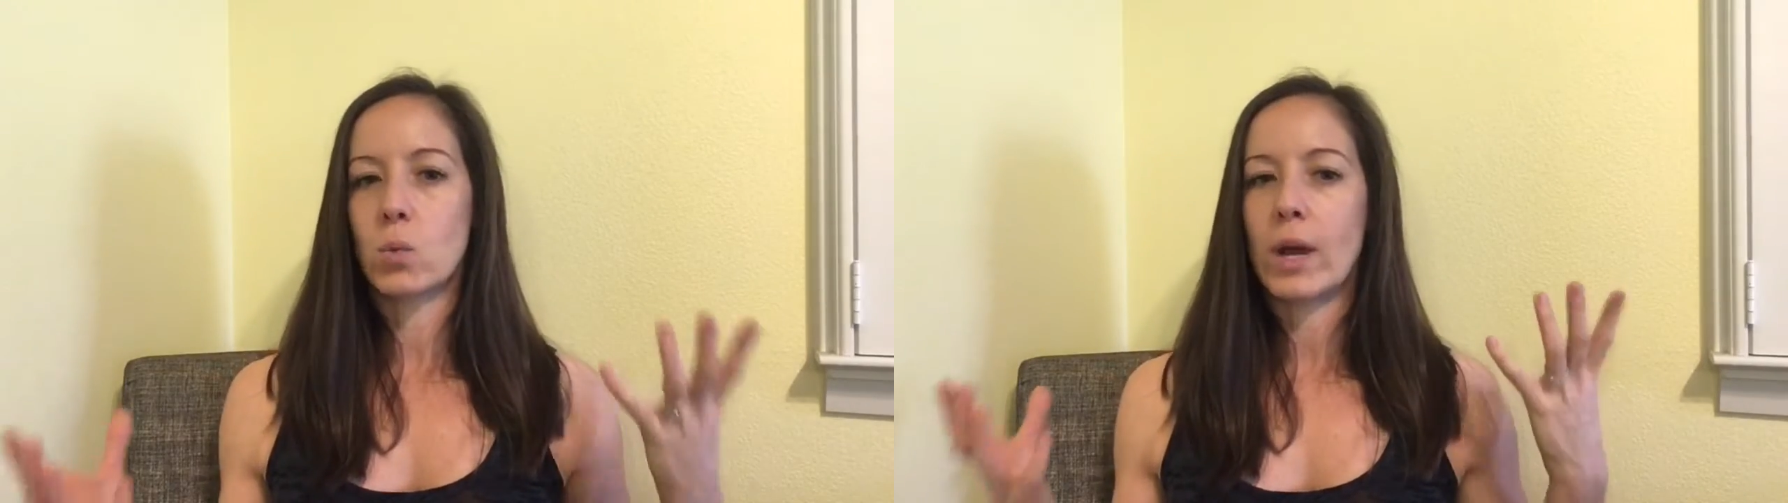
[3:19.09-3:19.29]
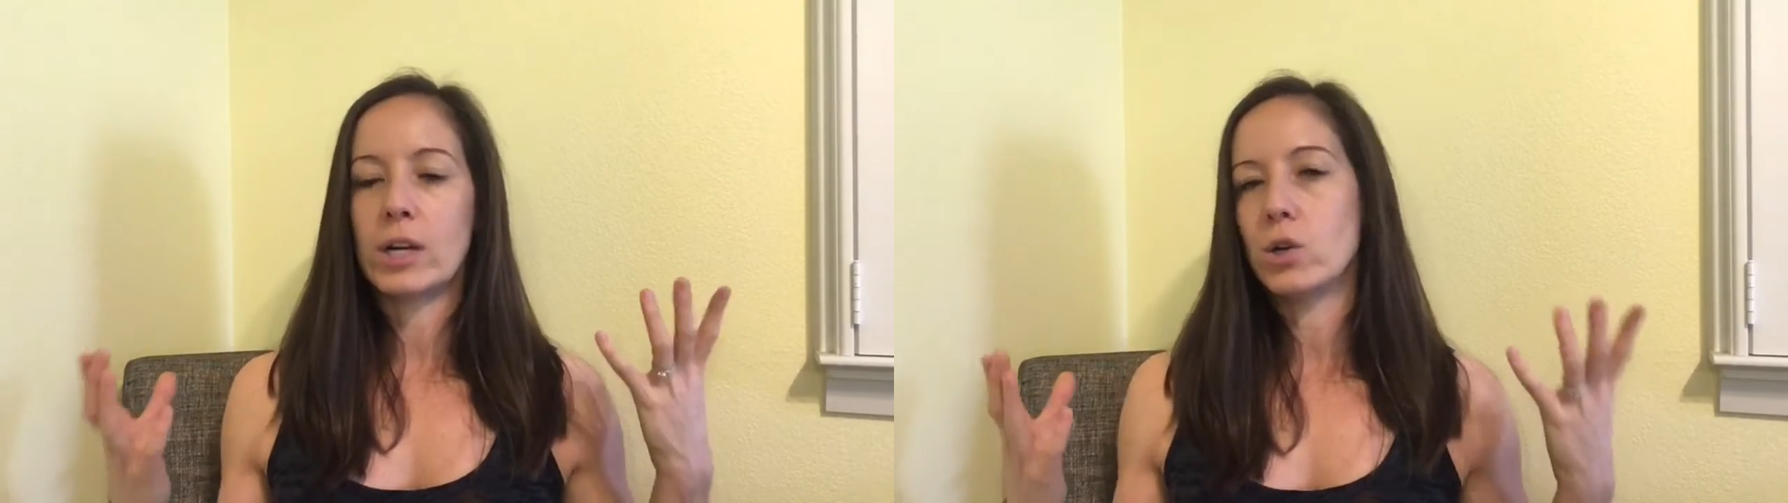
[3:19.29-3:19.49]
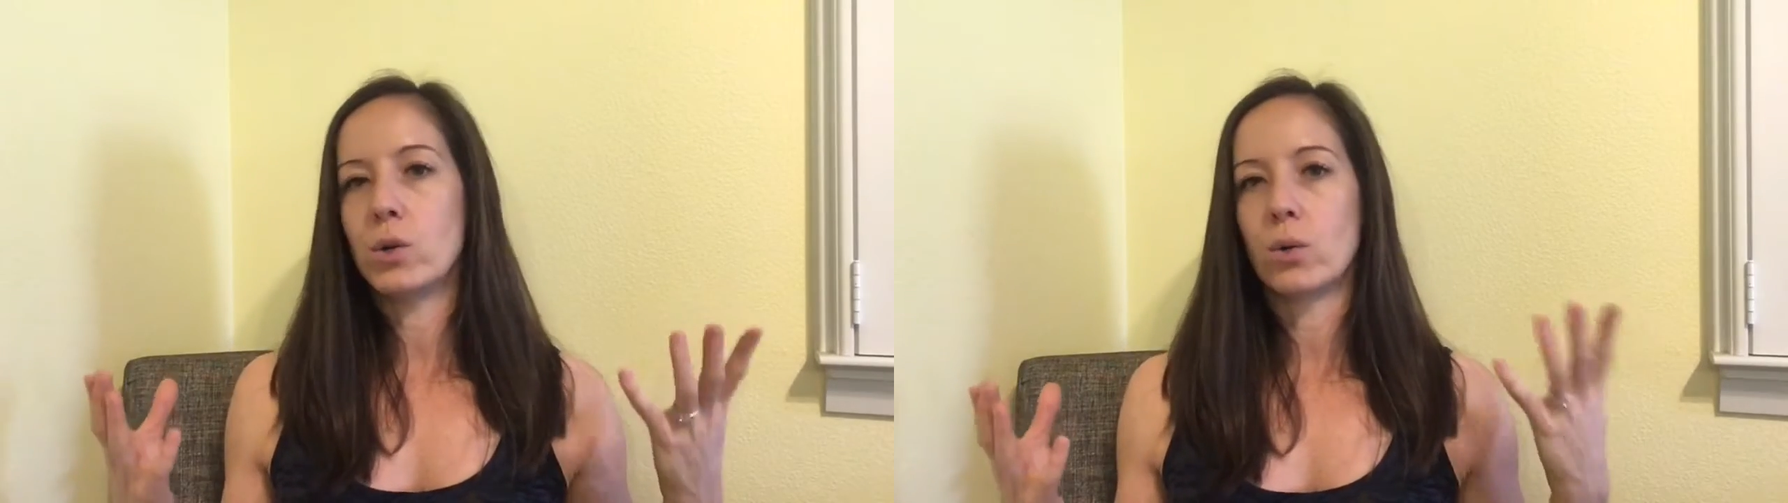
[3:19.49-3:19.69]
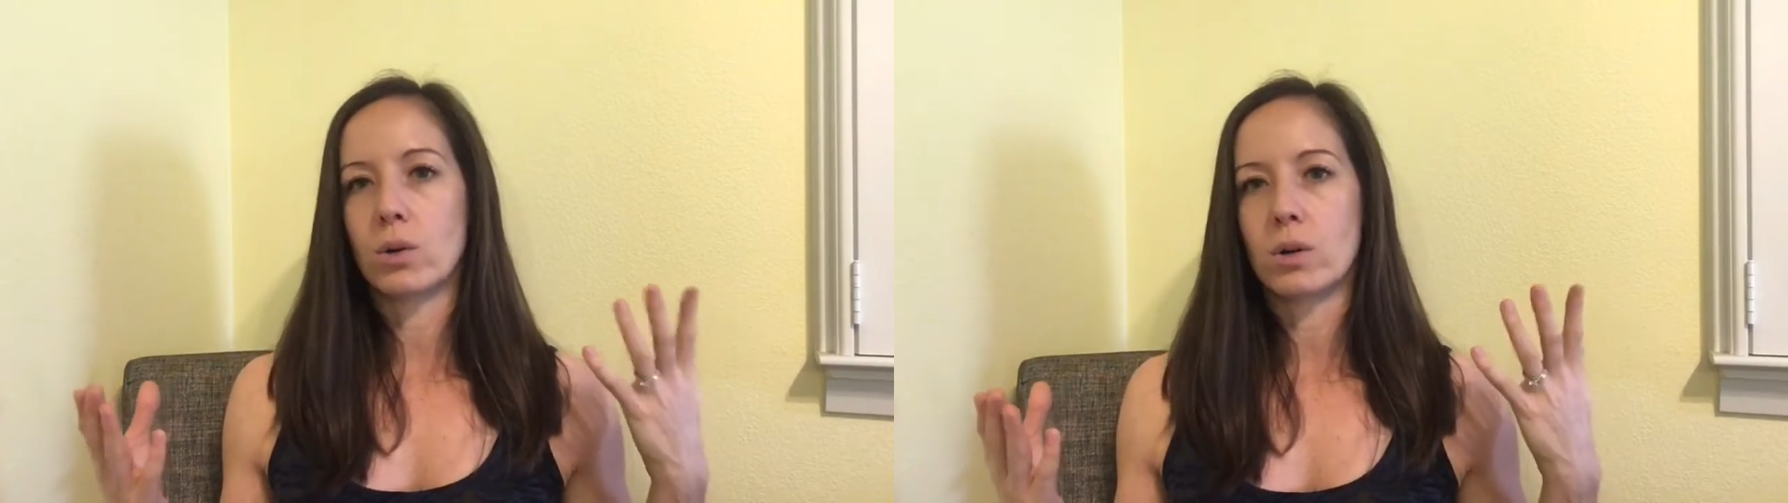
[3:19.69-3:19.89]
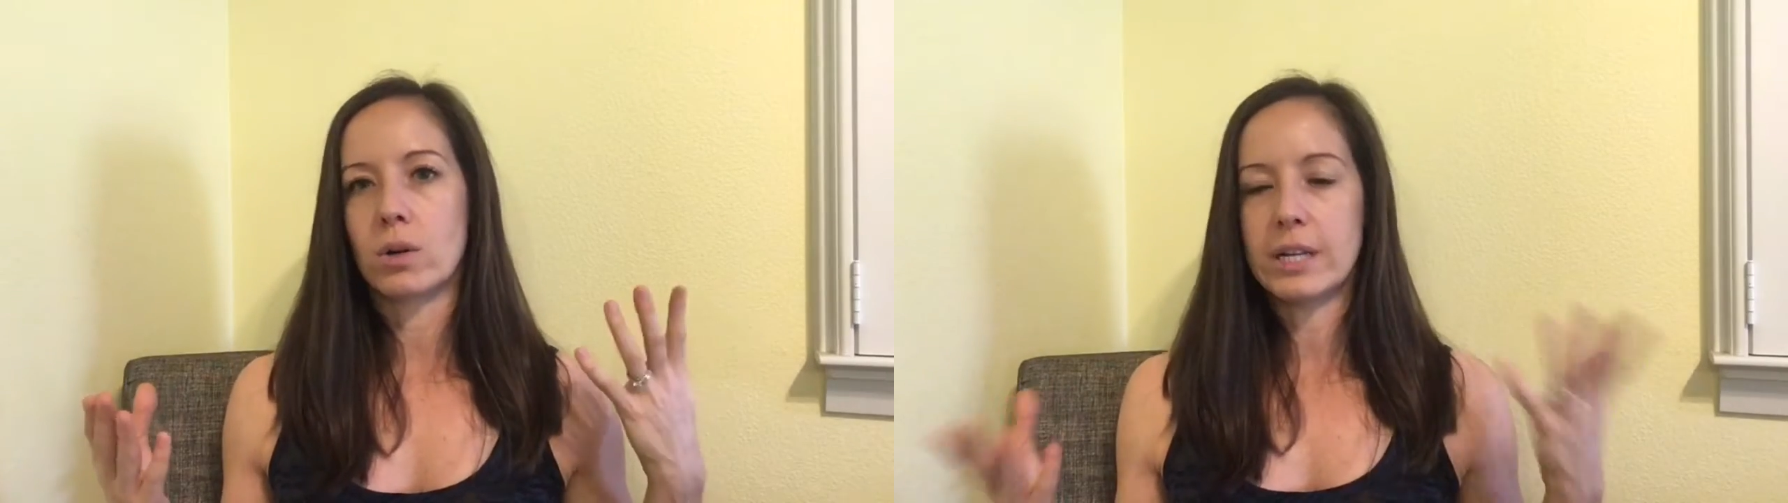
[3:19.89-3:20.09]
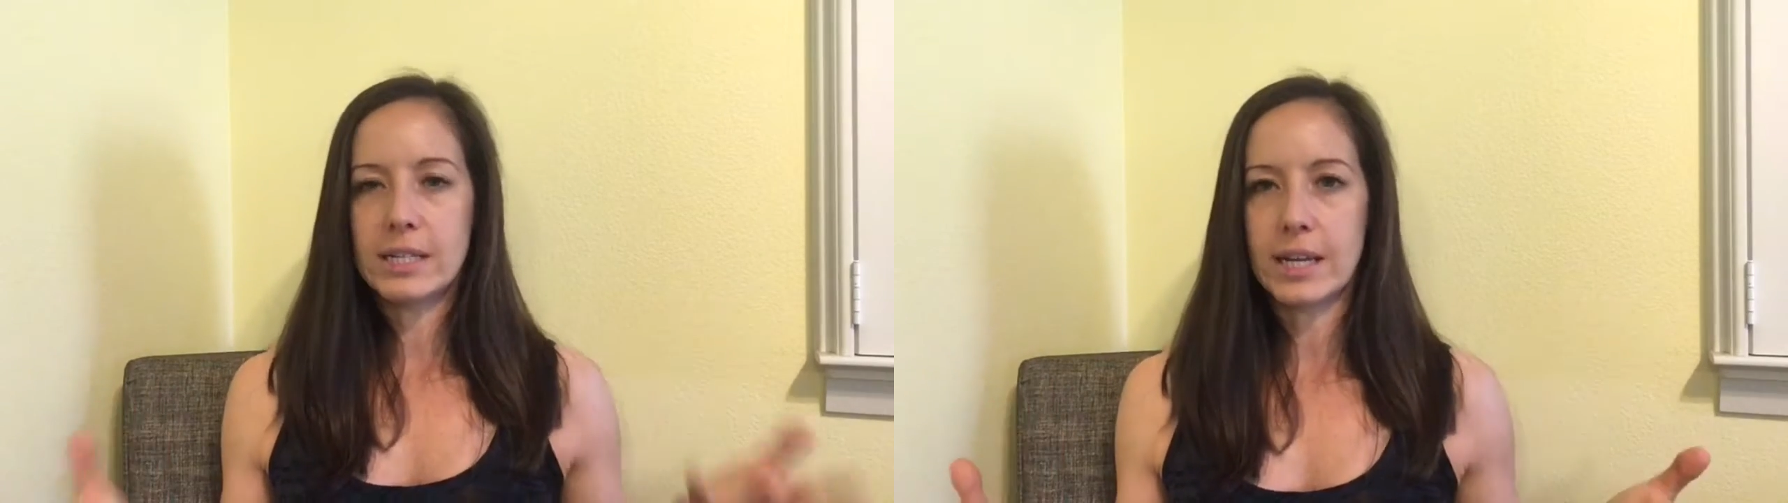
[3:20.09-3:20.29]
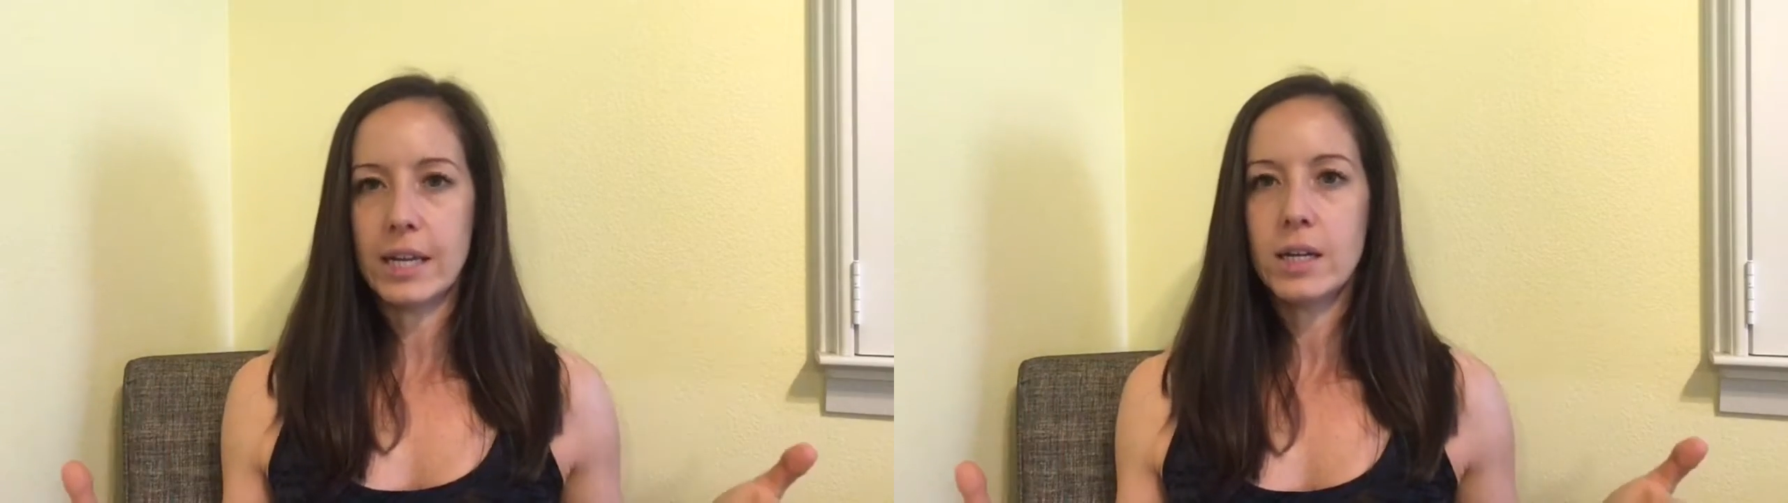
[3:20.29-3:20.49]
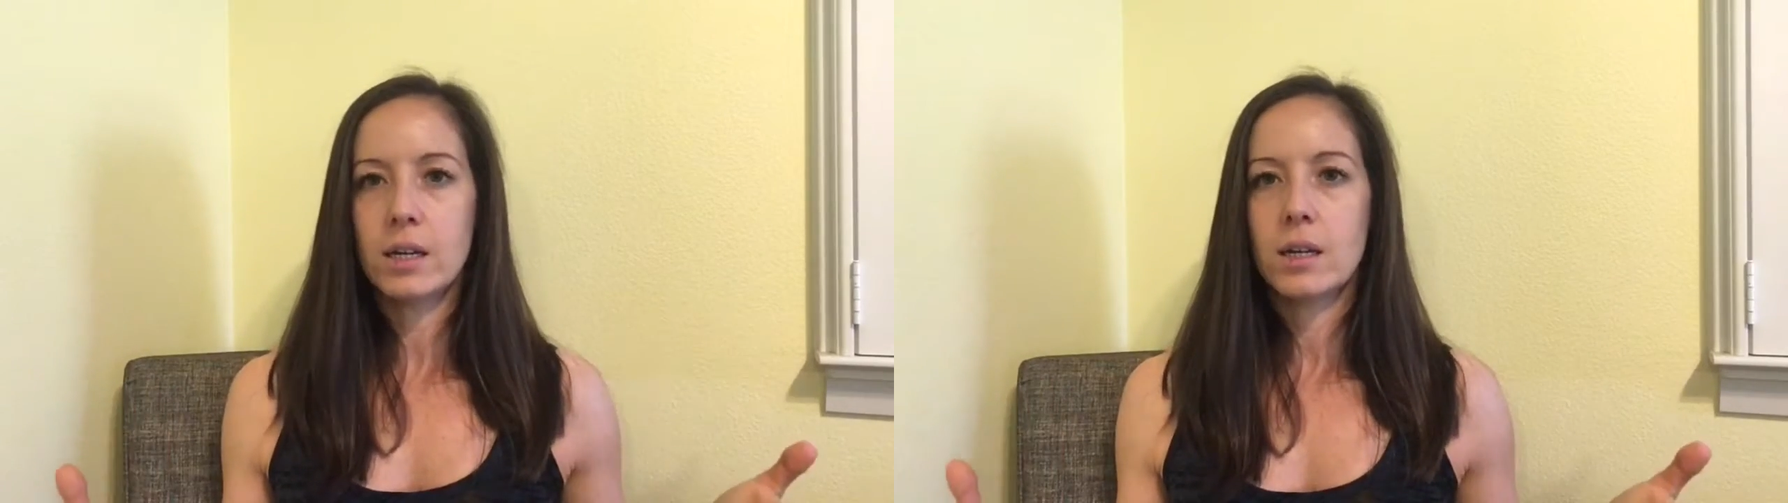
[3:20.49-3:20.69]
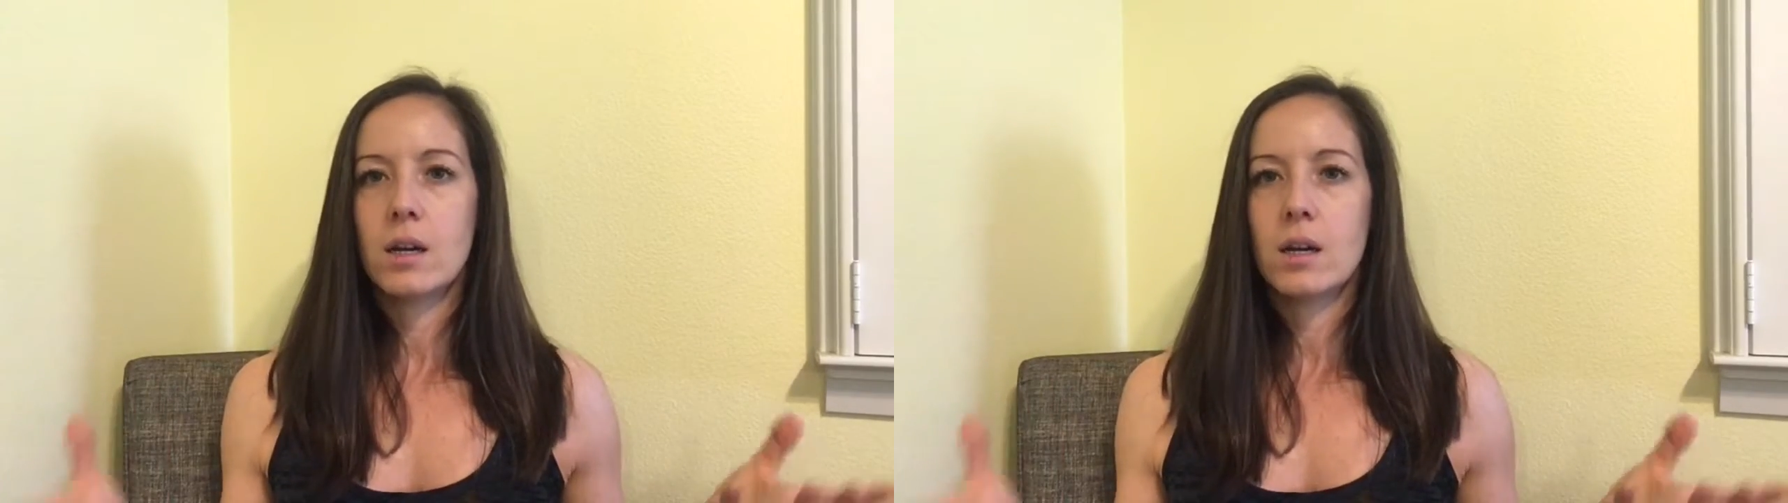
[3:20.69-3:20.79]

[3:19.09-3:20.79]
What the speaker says: when your intake